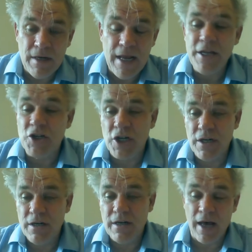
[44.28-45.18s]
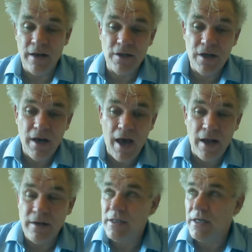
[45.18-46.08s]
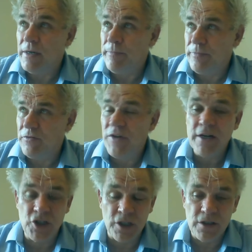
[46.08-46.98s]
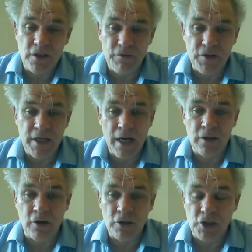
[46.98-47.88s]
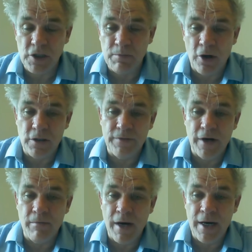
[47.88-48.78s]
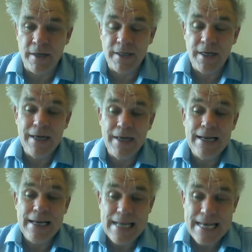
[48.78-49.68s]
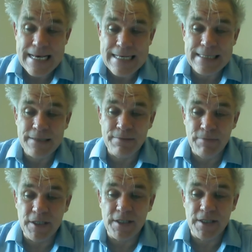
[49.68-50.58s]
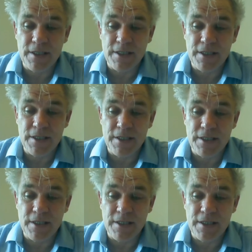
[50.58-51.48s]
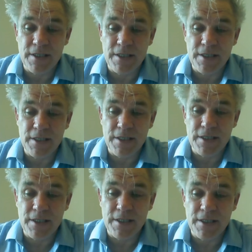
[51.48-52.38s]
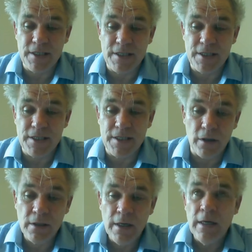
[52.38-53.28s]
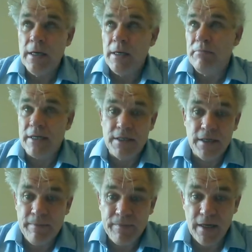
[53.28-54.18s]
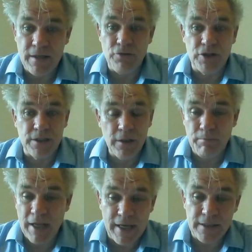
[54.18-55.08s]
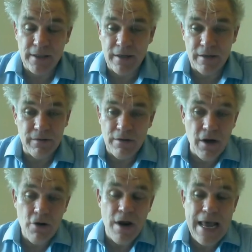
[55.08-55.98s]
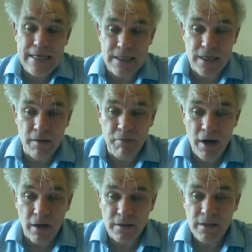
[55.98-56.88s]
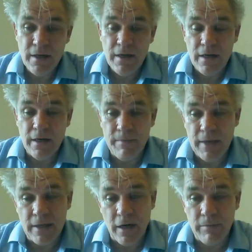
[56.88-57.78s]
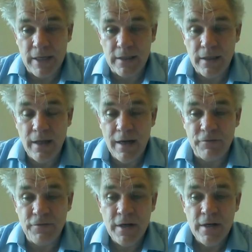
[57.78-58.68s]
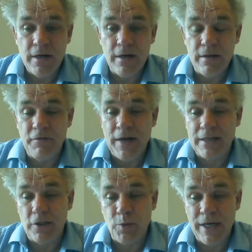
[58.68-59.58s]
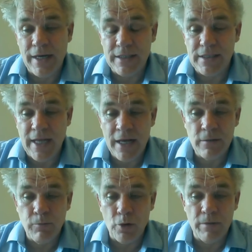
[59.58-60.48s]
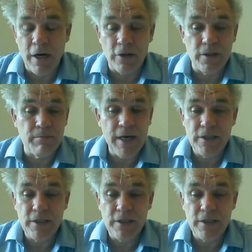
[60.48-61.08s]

nature and functions of the unconscious part of our mind less mysterious. We're trying to understand how it works. But it still plays no less a part in our mental life. The fact that we understand more about it